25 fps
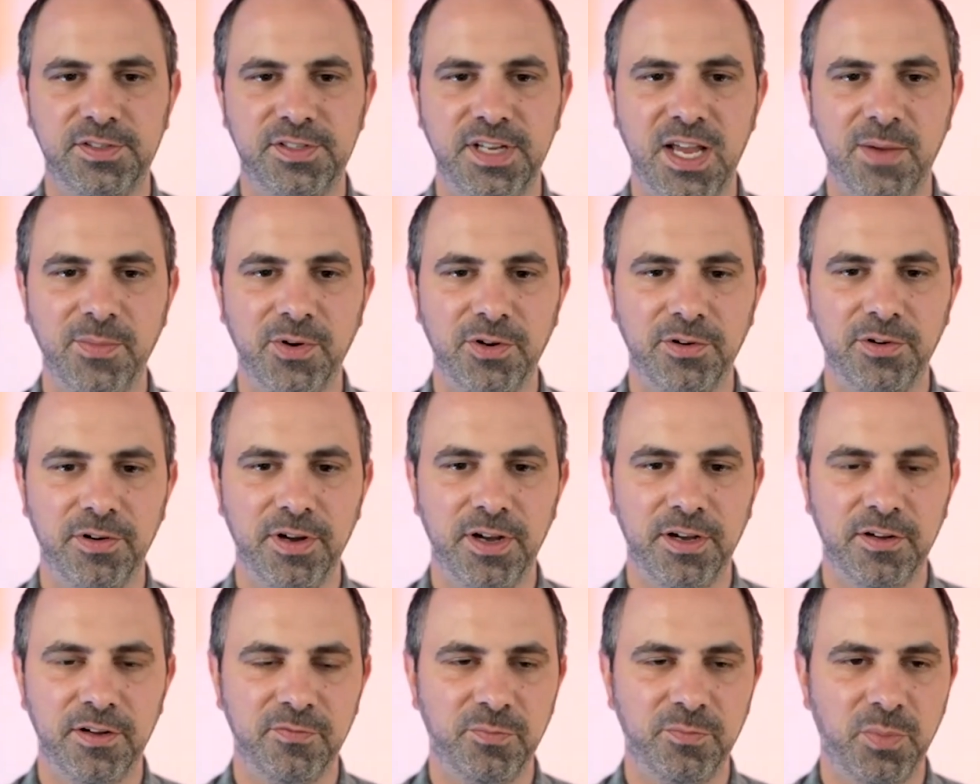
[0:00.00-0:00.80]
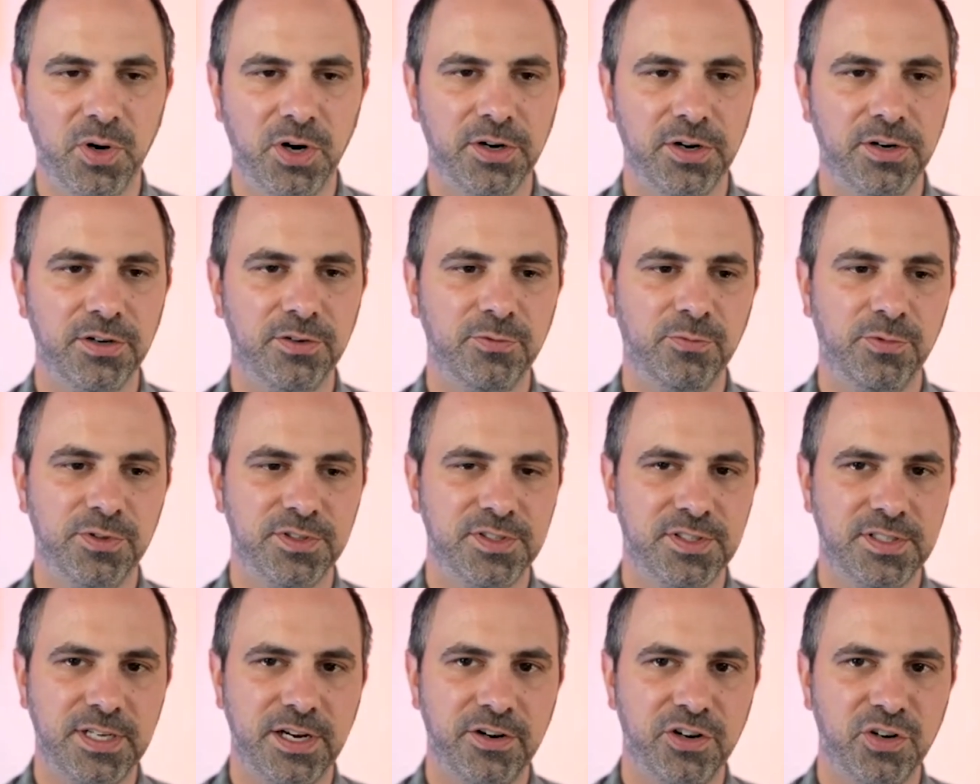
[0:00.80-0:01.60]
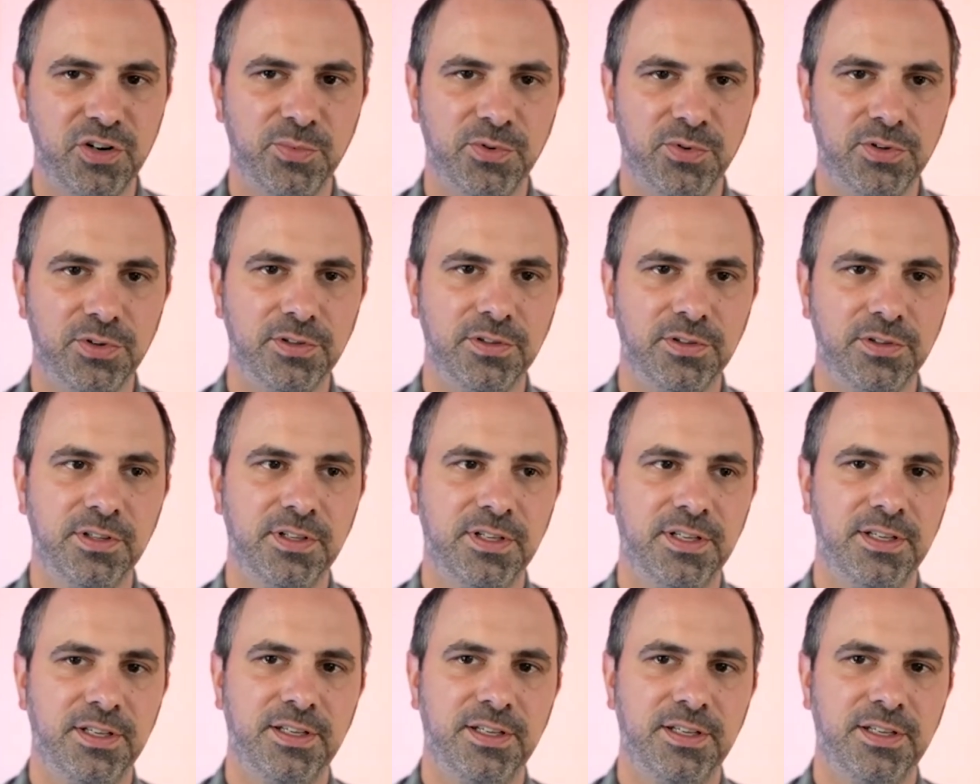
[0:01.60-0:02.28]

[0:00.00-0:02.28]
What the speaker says: demo of Bard was terrible.